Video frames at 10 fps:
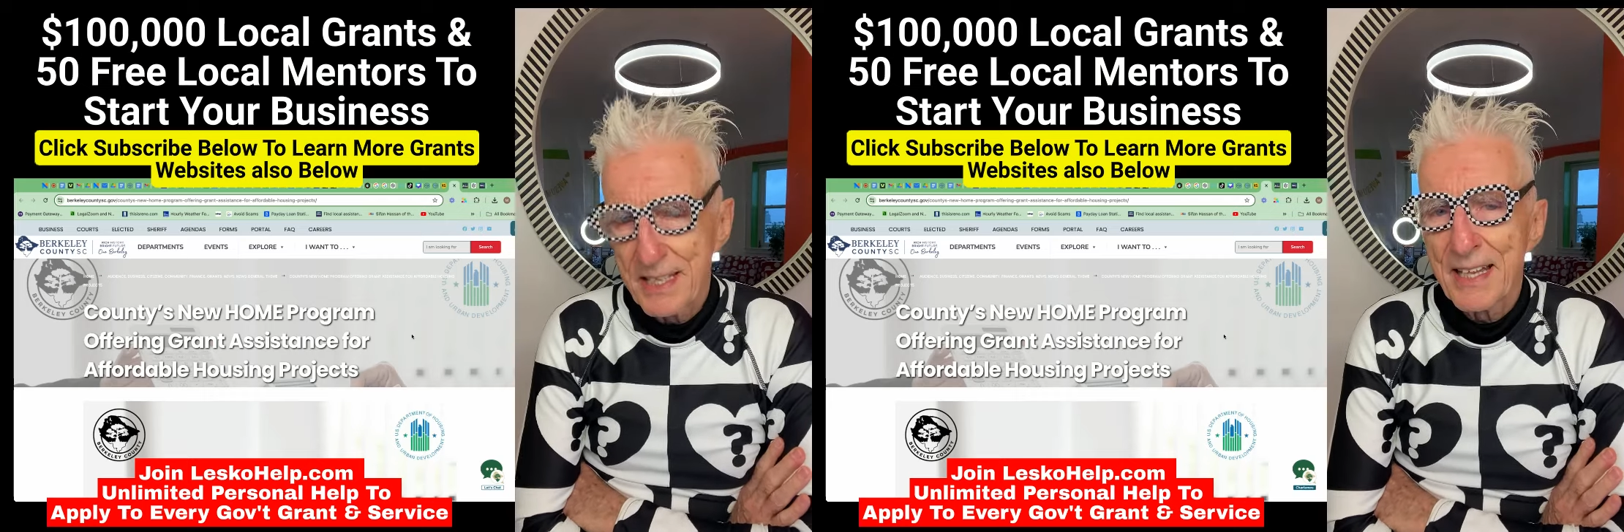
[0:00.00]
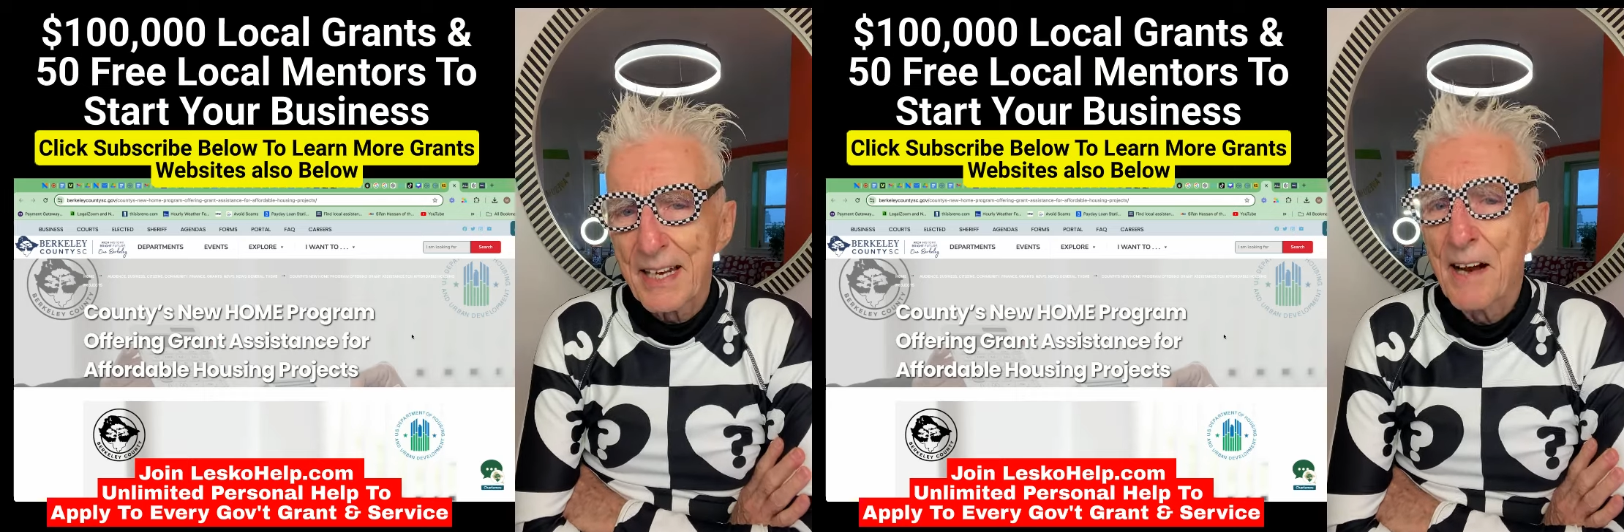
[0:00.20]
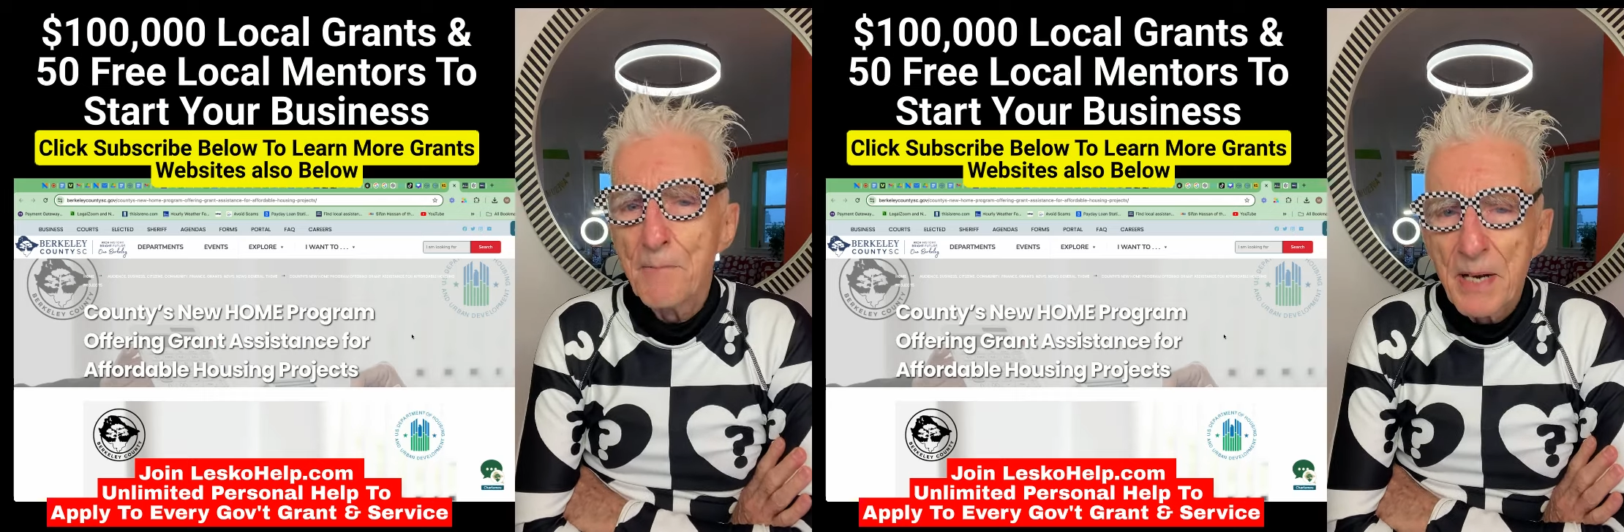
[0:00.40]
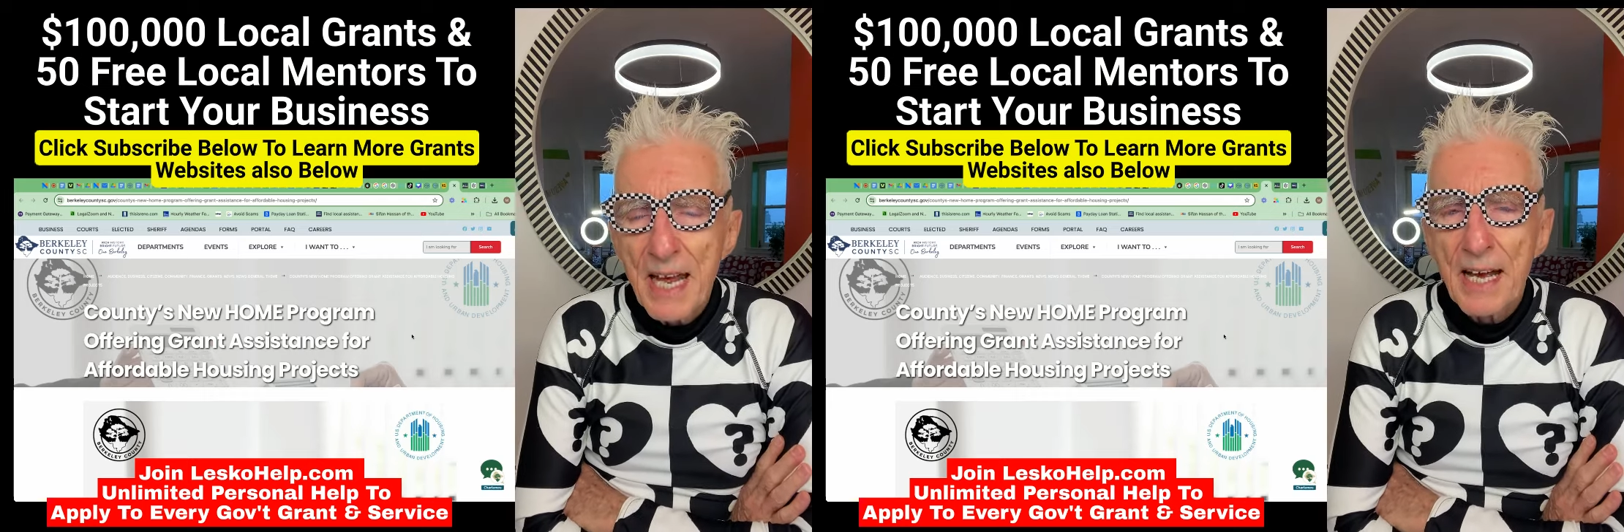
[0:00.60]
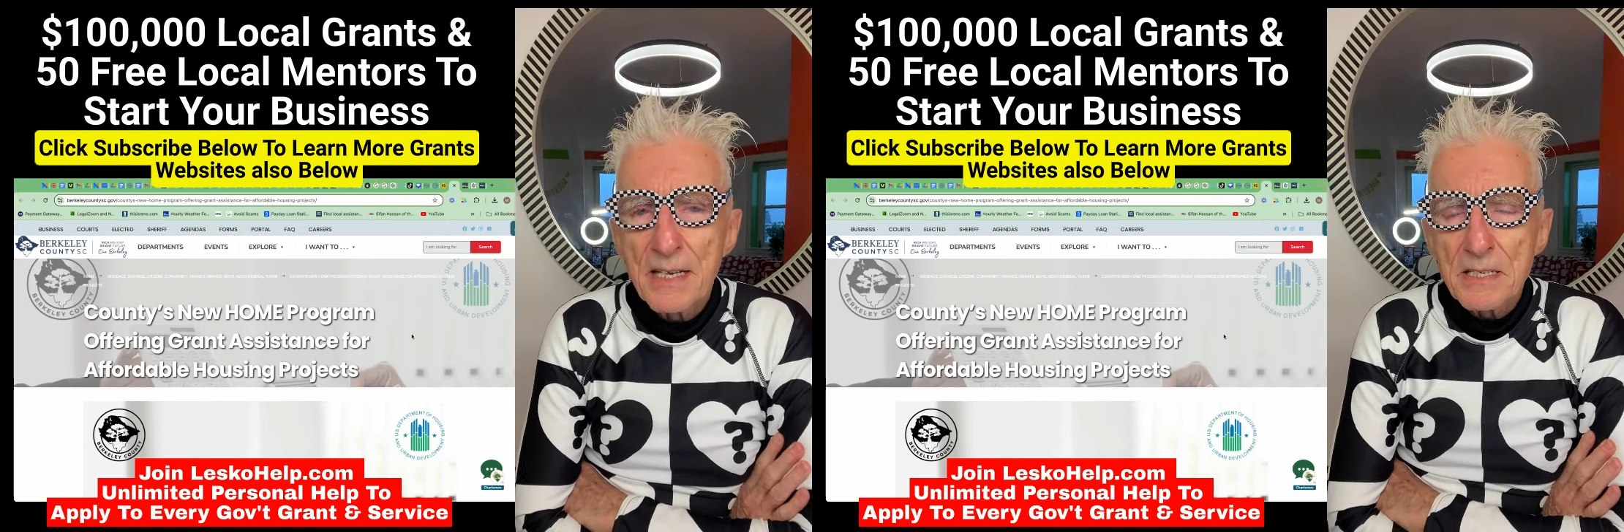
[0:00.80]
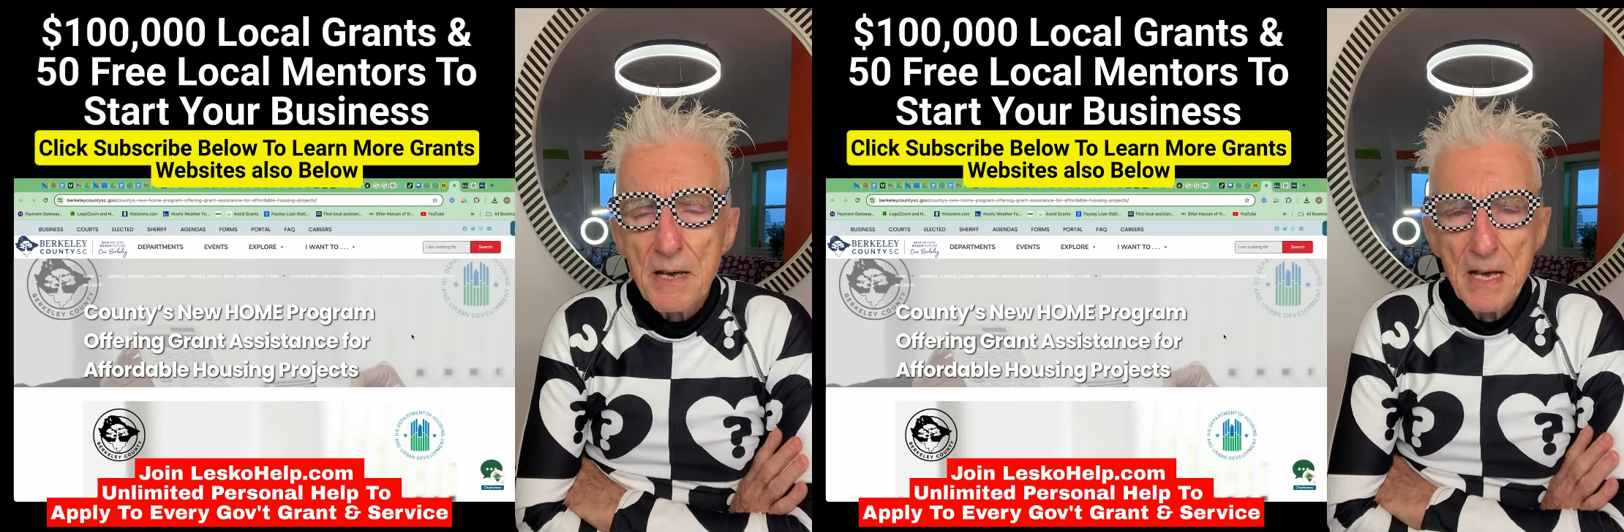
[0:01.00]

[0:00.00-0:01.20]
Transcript: that the government has